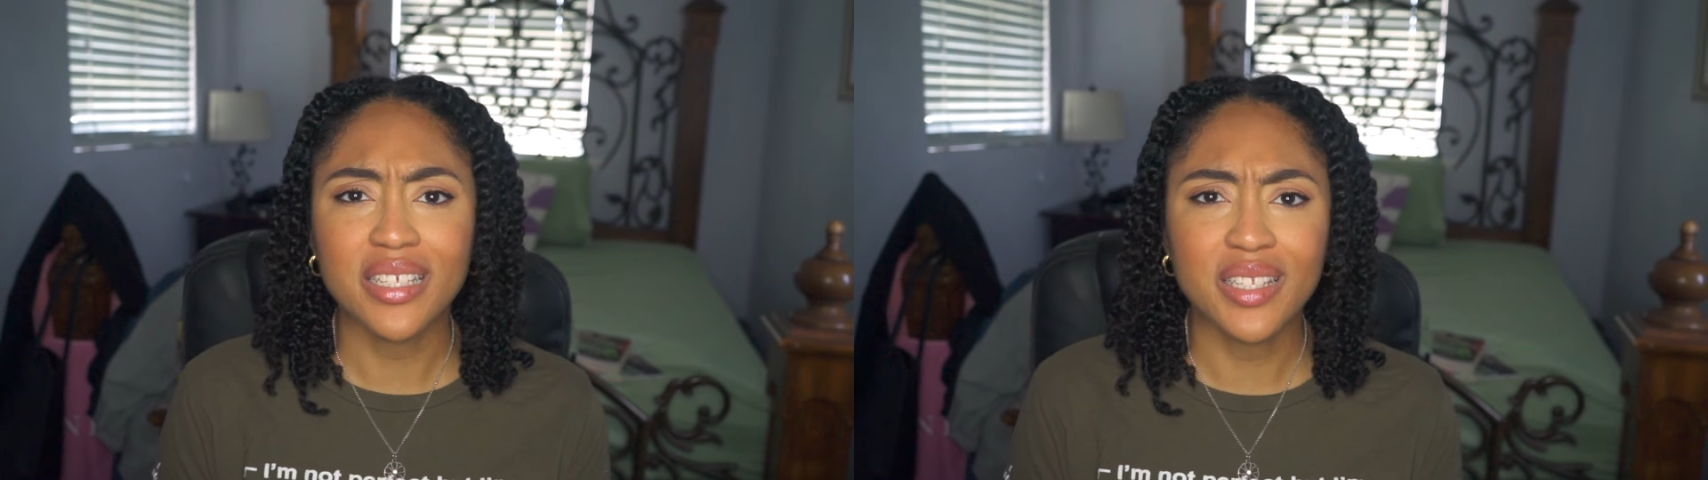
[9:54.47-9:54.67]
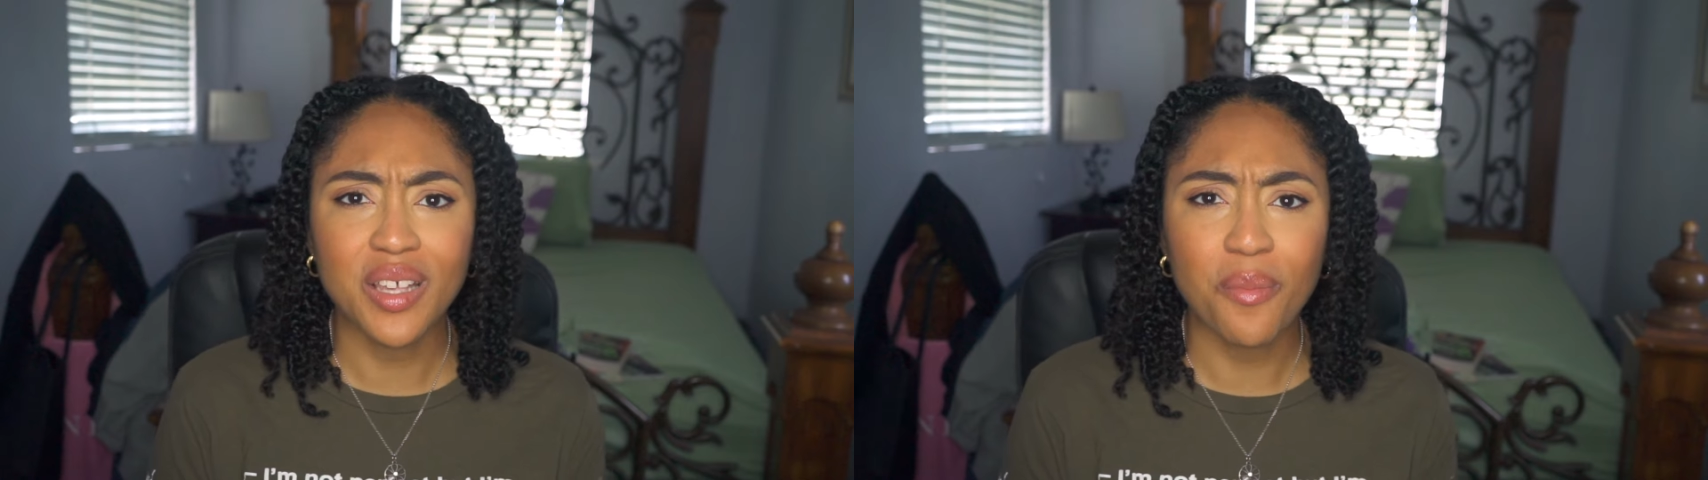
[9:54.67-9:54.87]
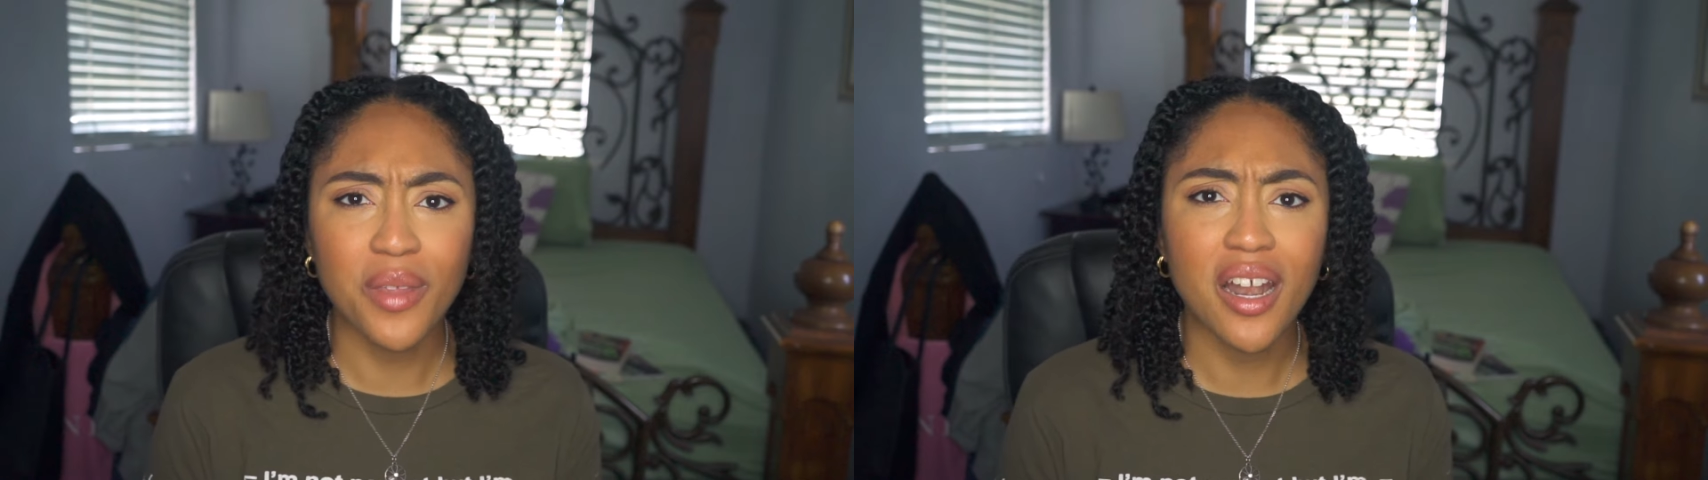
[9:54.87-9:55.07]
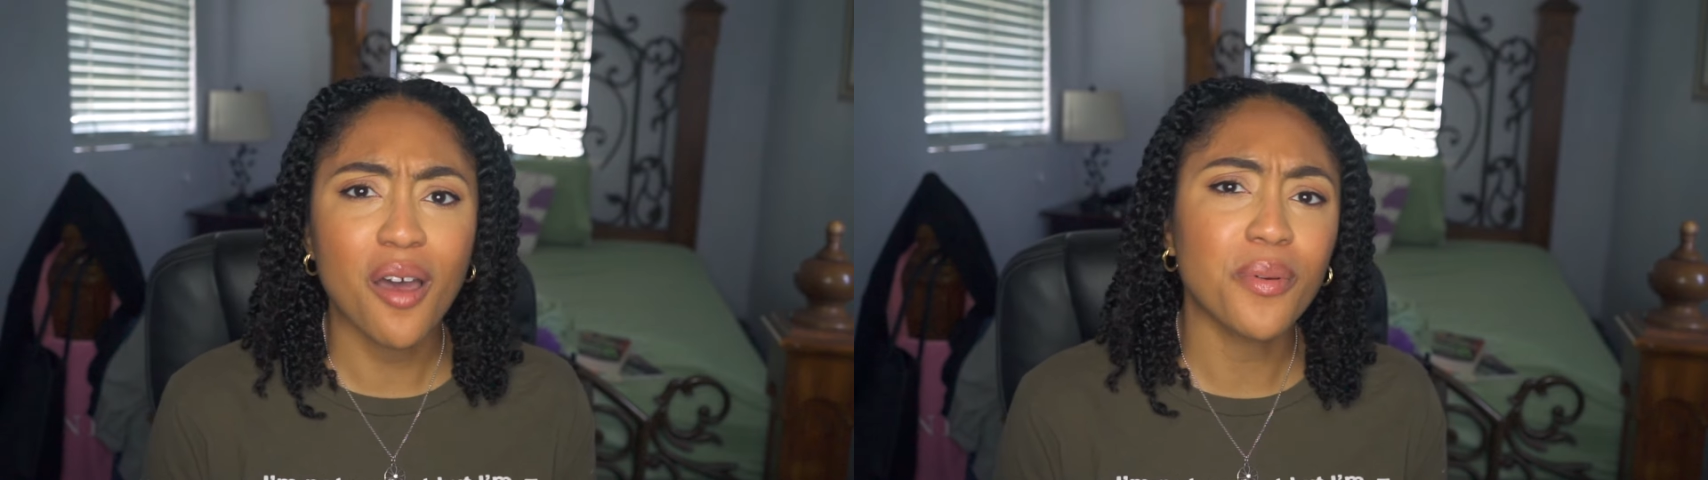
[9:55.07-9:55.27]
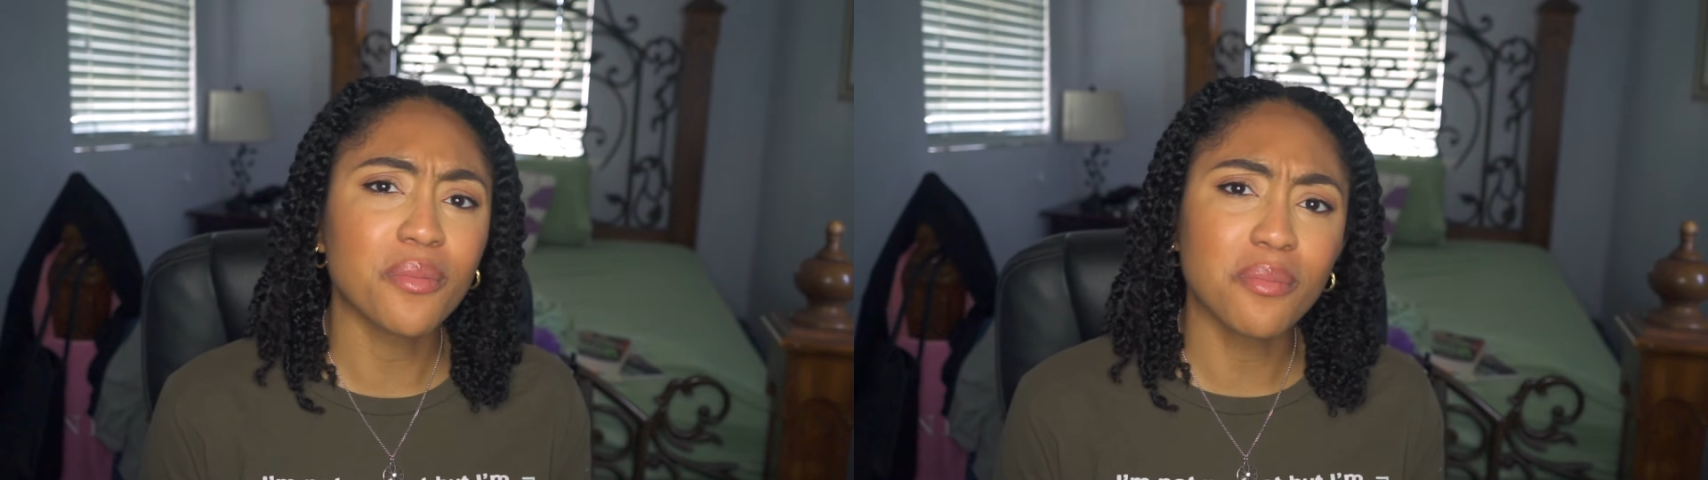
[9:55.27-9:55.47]
to sum that
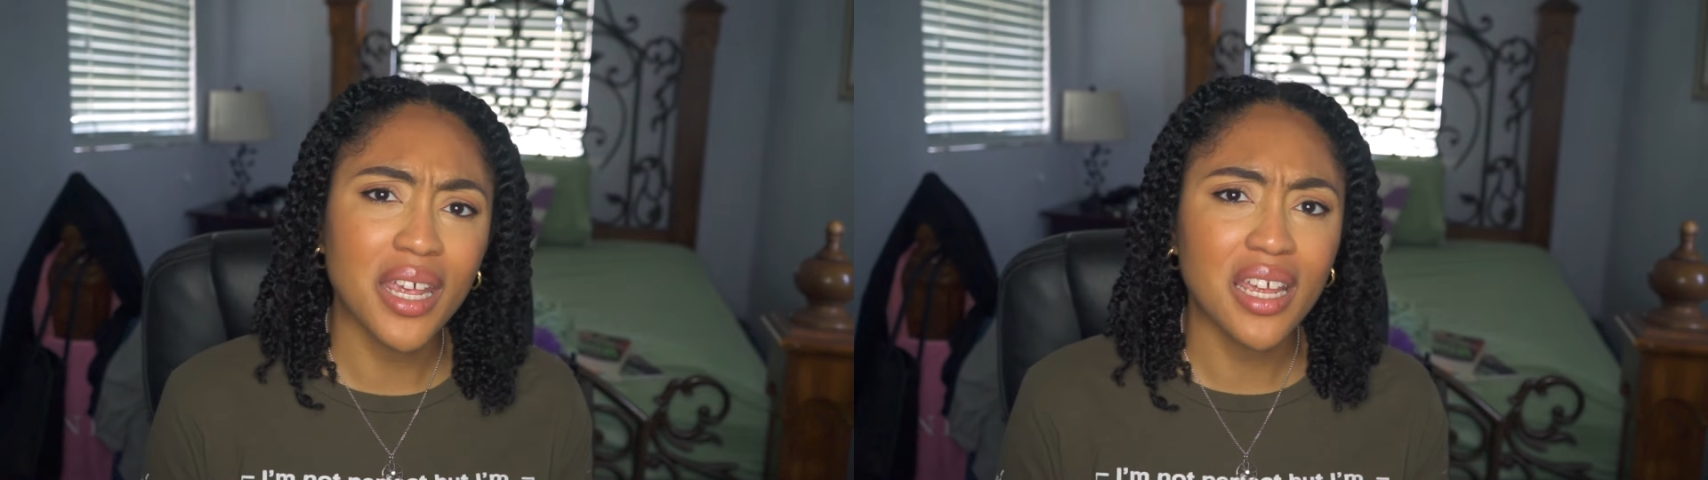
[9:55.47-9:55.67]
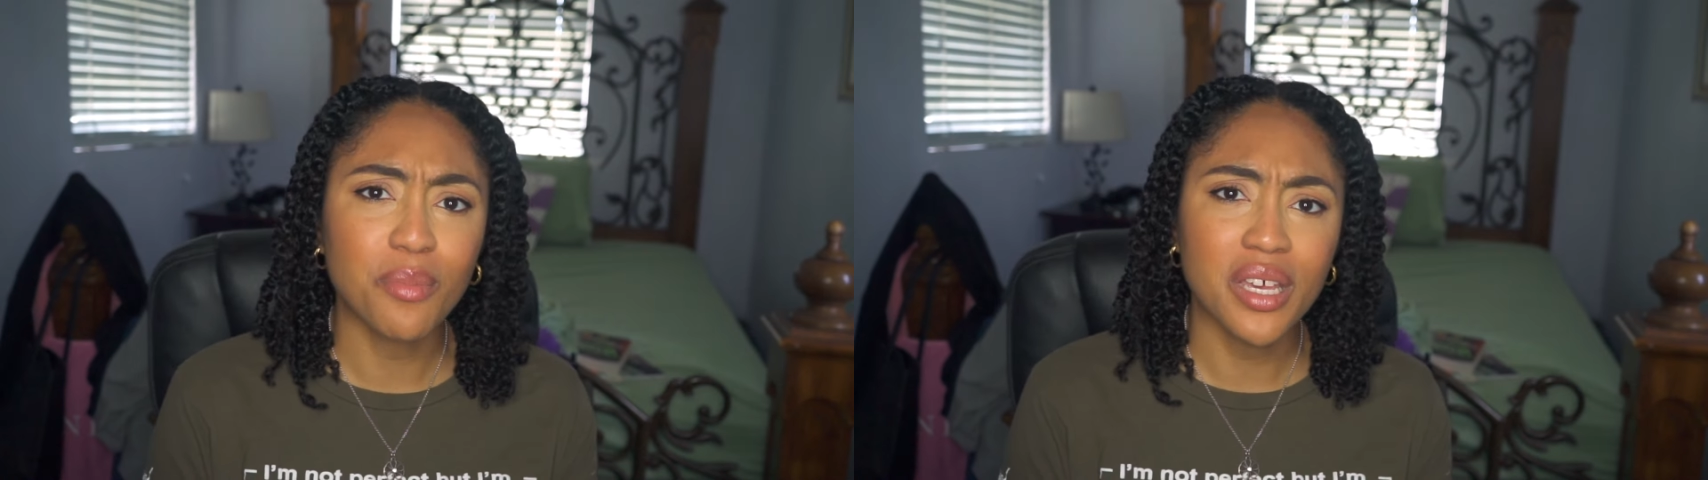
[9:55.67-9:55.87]
up and make it